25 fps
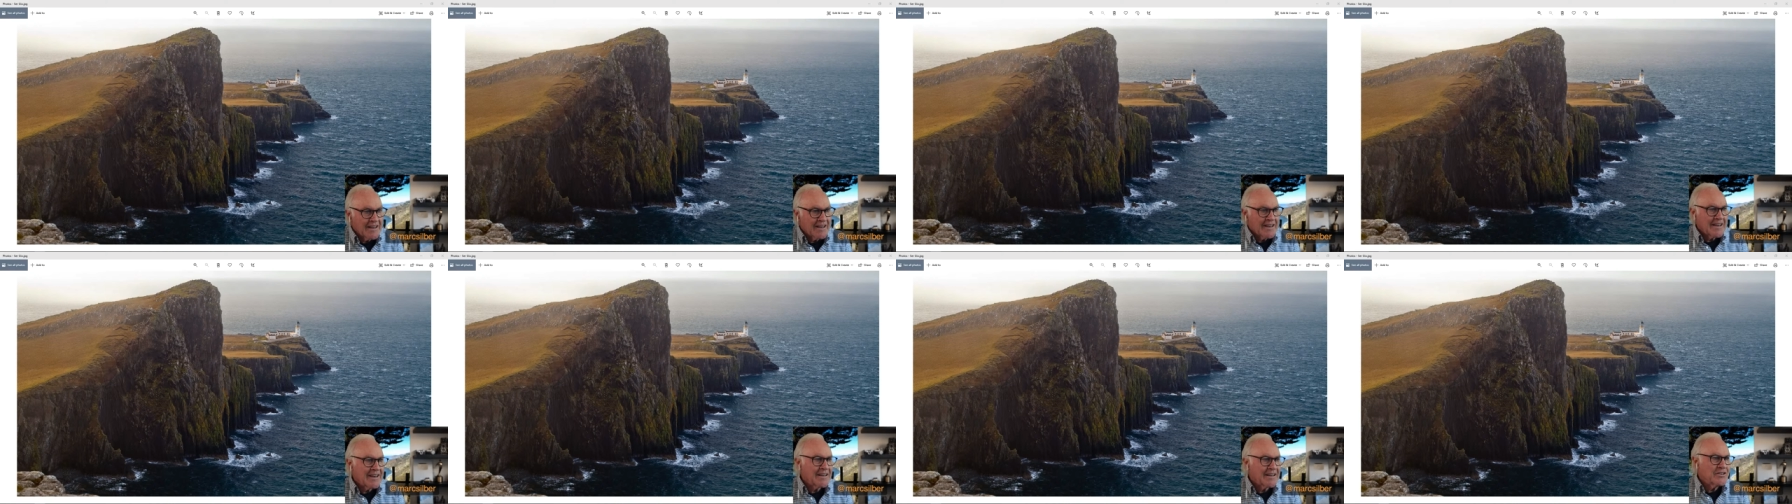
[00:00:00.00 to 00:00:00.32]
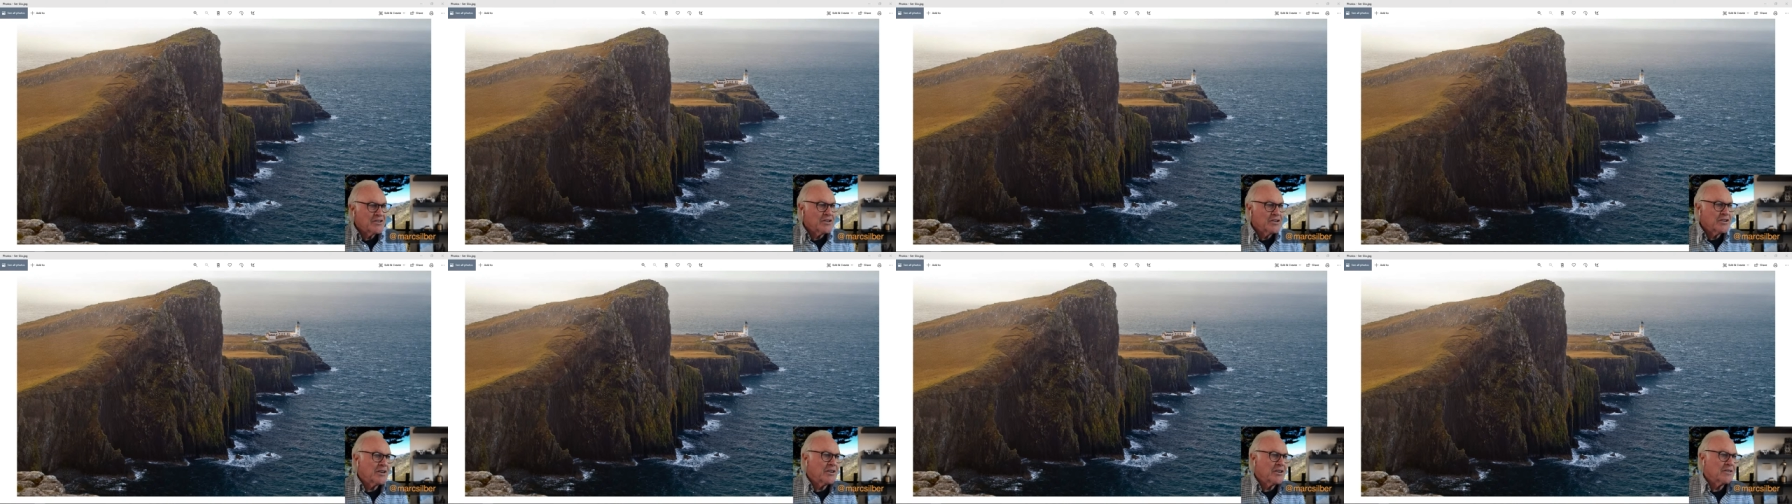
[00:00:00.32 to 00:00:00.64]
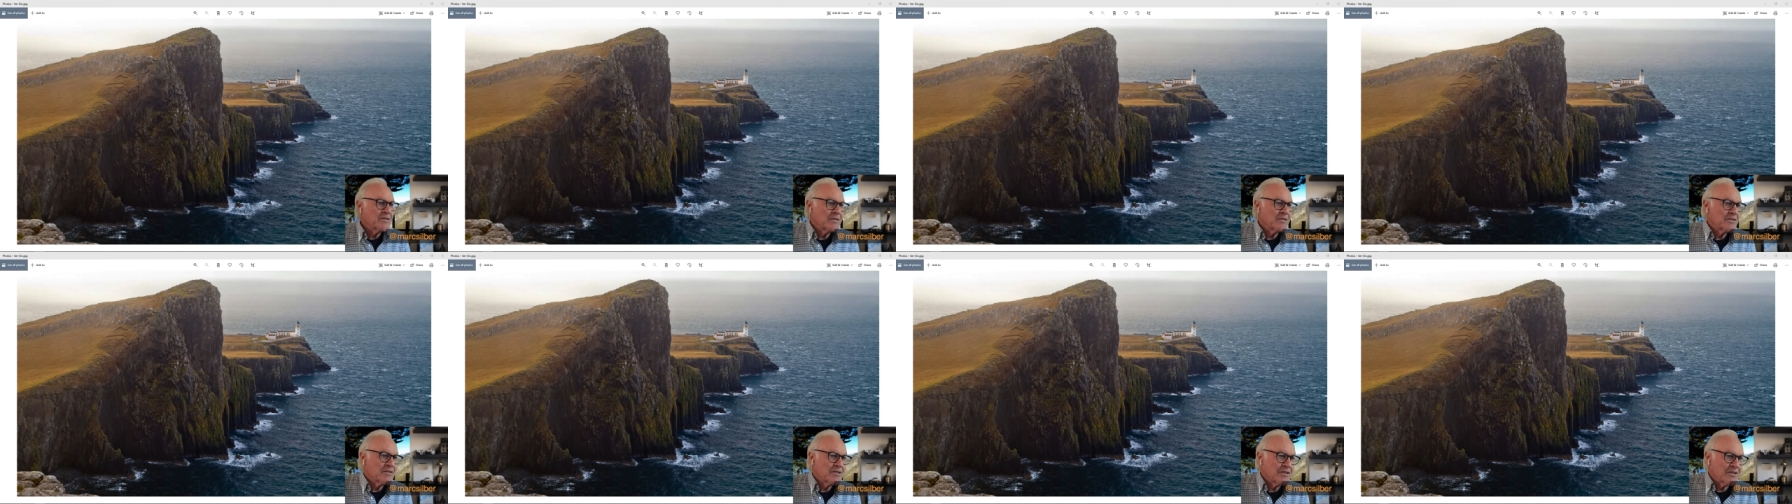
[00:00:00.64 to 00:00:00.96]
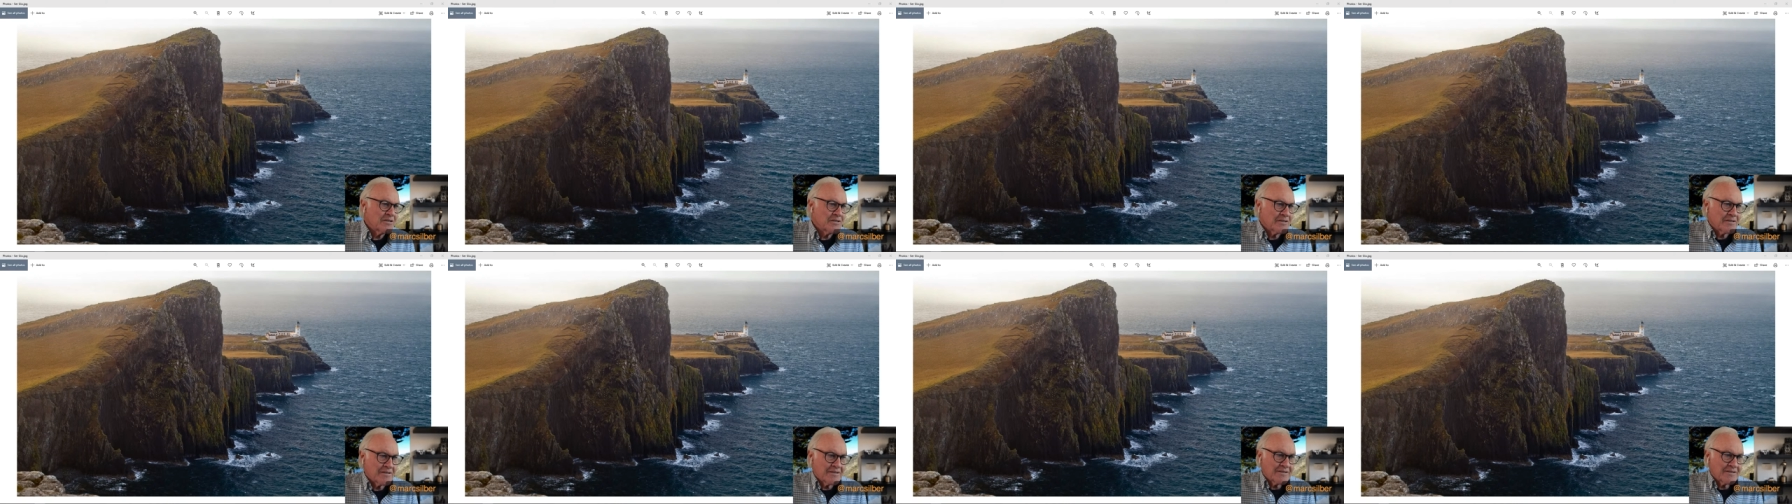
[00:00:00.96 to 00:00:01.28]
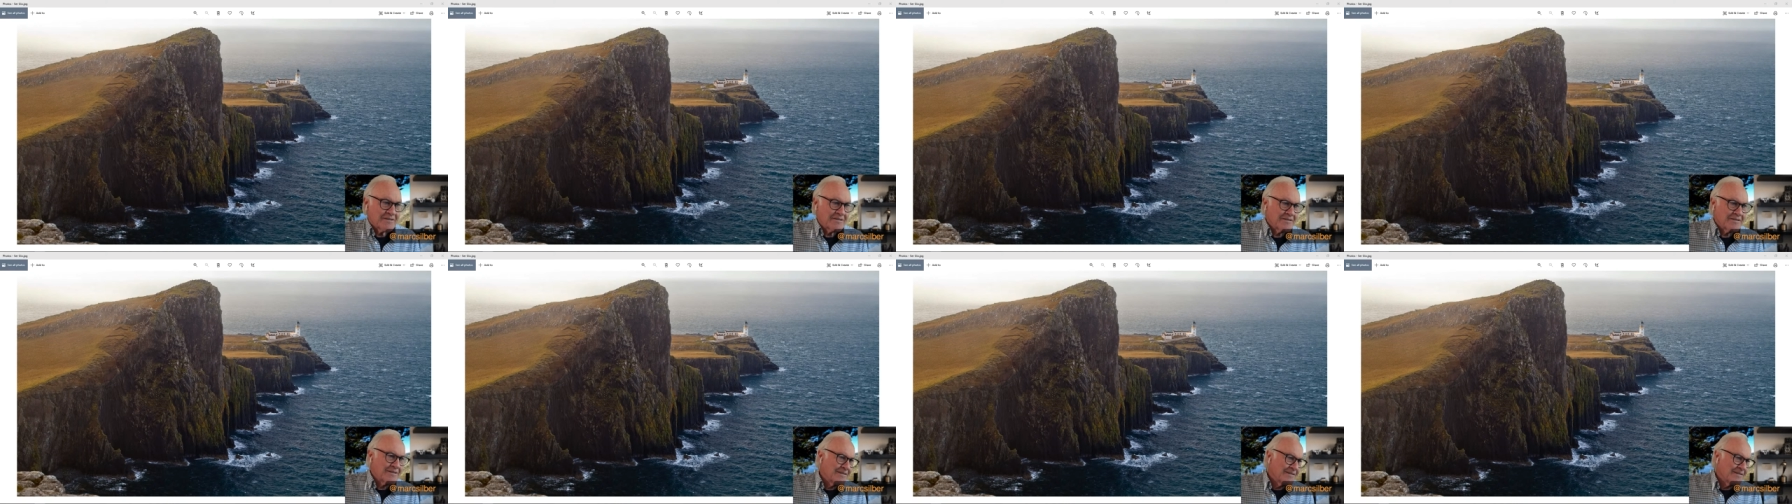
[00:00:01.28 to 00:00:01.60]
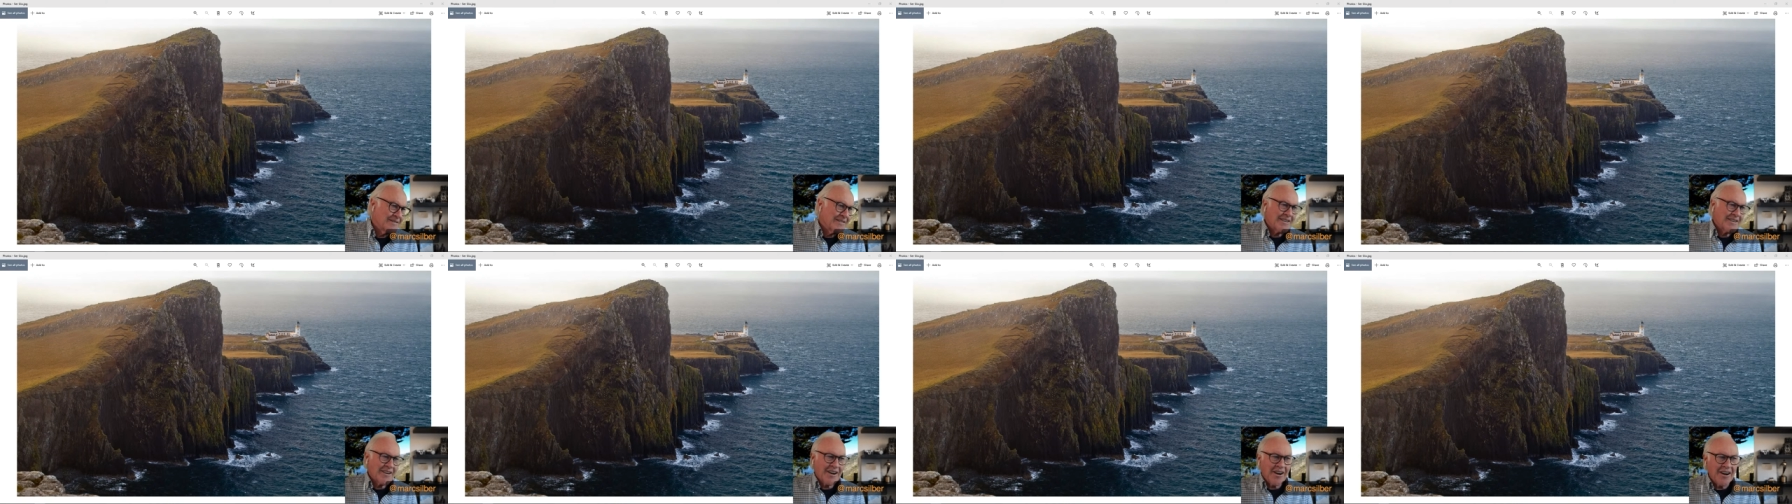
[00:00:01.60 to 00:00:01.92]
And you know, just
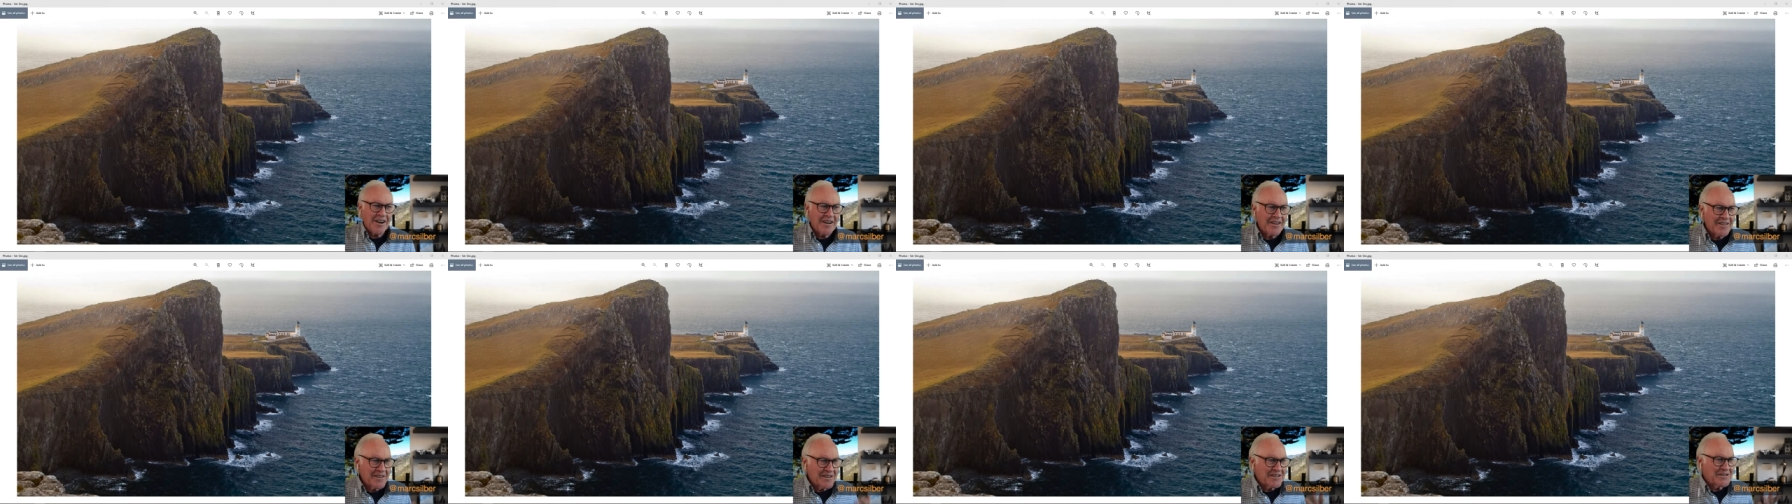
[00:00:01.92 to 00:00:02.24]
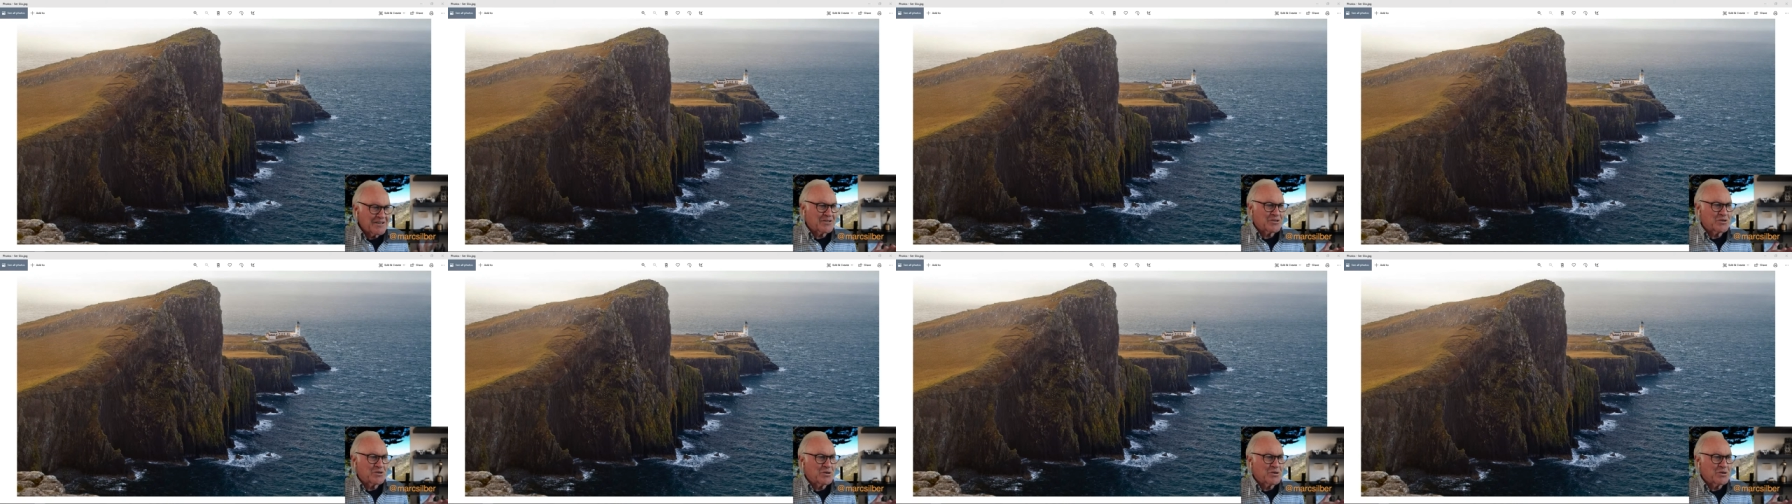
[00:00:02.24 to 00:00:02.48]
all these